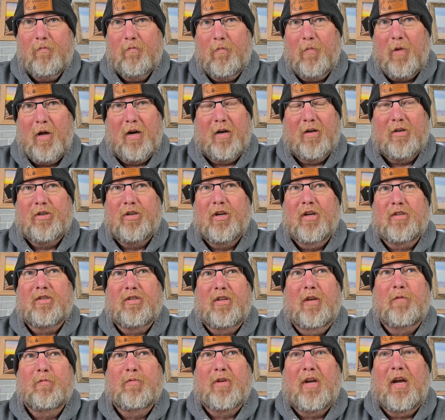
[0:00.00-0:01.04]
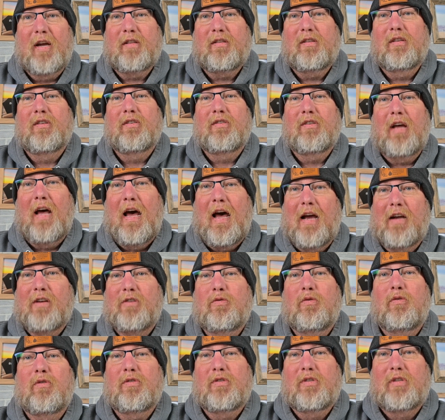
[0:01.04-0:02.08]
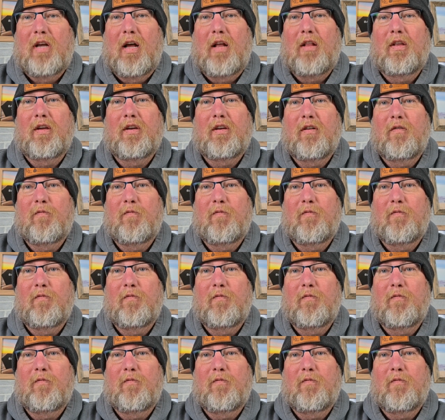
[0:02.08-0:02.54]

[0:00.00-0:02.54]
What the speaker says: But it just seems like the actual selling